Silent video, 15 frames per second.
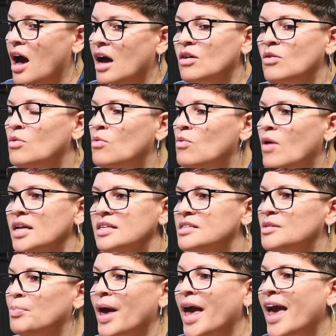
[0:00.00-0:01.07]
I don't want
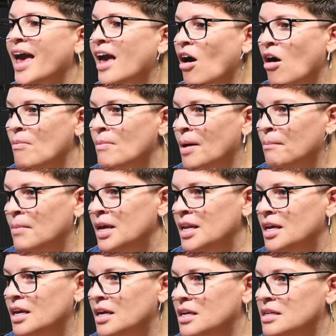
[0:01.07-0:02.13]
to pay all my
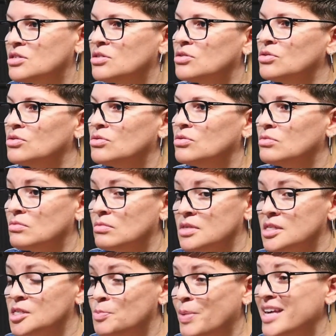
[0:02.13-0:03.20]
money into
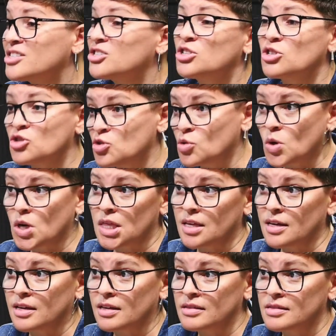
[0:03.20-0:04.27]
space to store
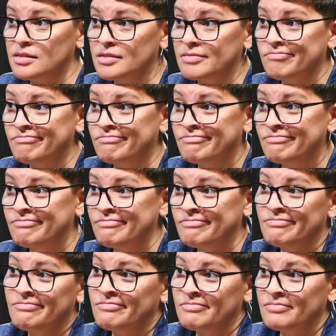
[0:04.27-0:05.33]
things. Correct
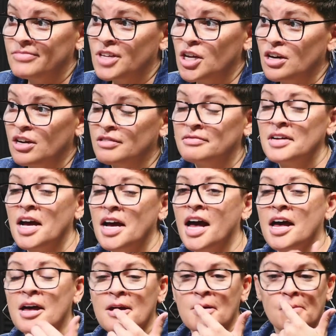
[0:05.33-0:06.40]
yeah. you know
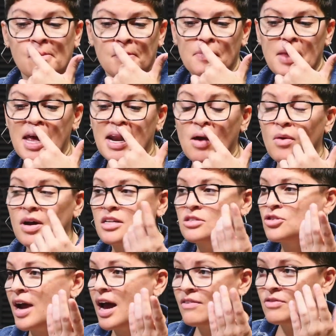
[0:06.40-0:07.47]
um, and i want
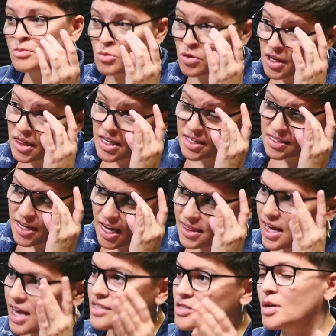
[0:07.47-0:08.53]
to travel more things like
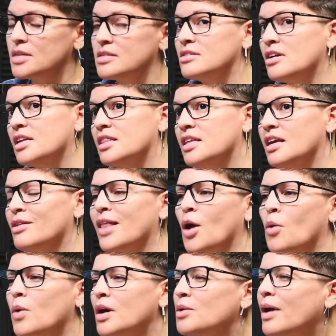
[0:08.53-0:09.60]
that so mm-hmm. i started thinking
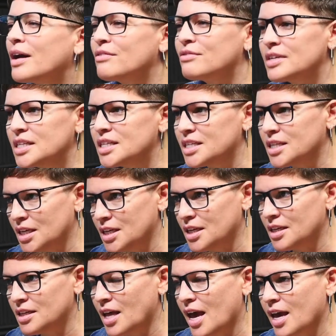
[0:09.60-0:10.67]
like what do i really
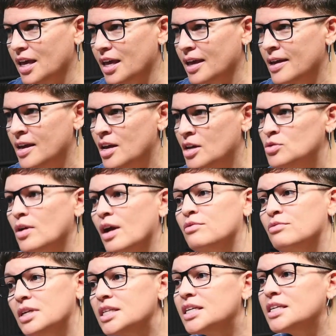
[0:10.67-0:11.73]
need like do i
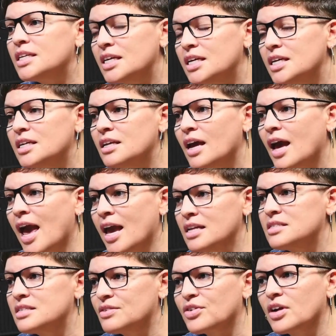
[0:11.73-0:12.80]
really need
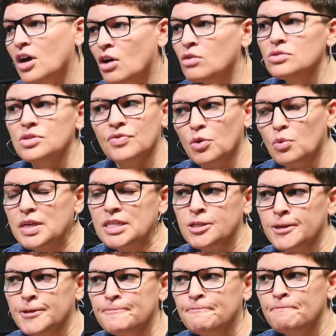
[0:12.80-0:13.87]
eight different coats for
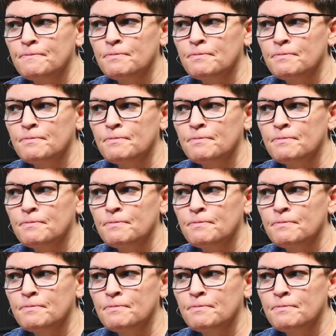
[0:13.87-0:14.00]
winter